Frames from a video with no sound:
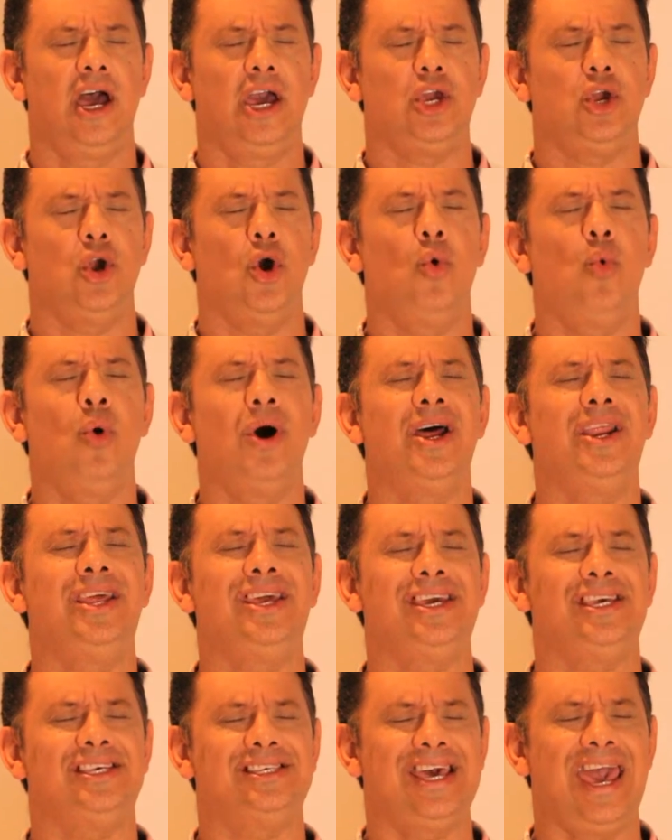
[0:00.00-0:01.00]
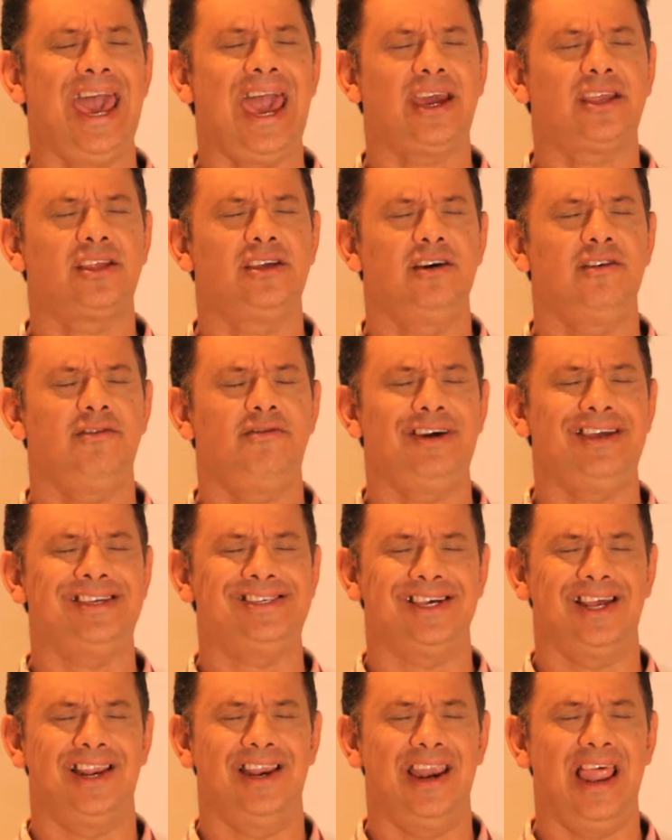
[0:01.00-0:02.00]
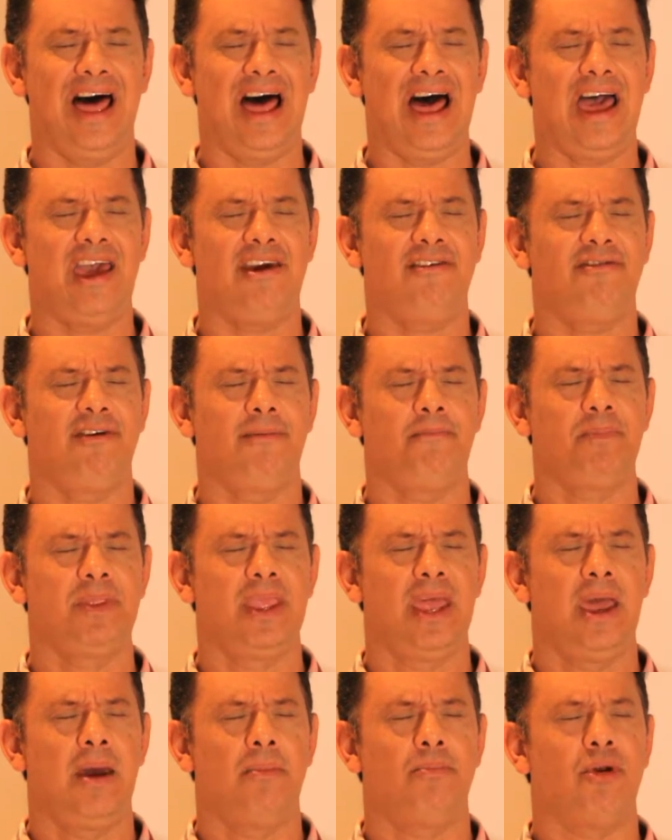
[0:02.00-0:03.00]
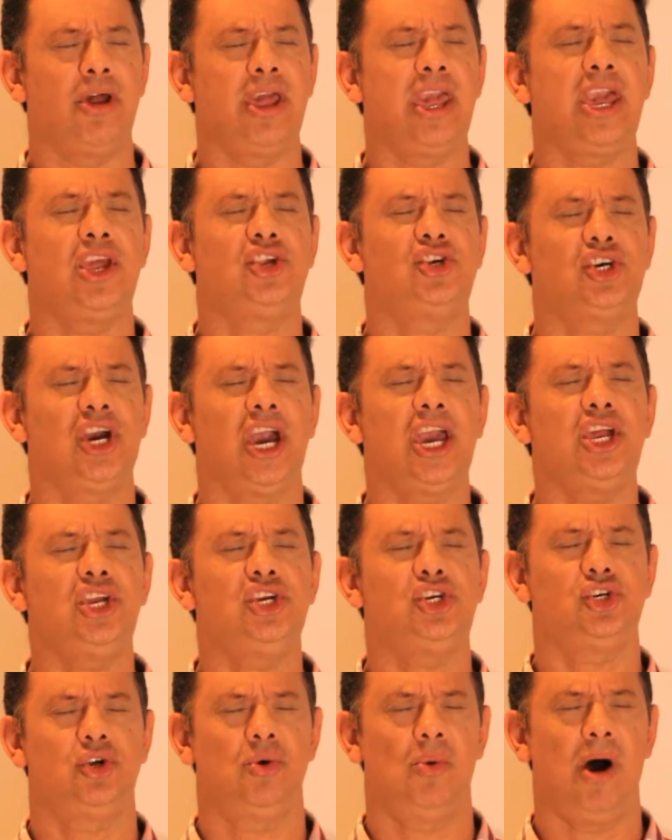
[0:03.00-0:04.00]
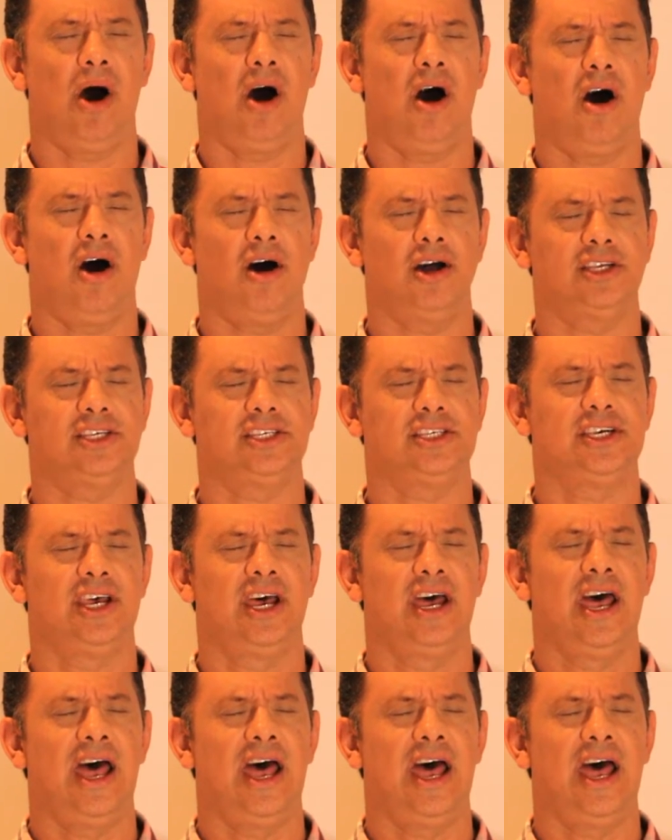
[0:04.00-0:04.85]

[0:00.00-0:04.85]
Your Word is active, it's alive, bringing change to our hearts.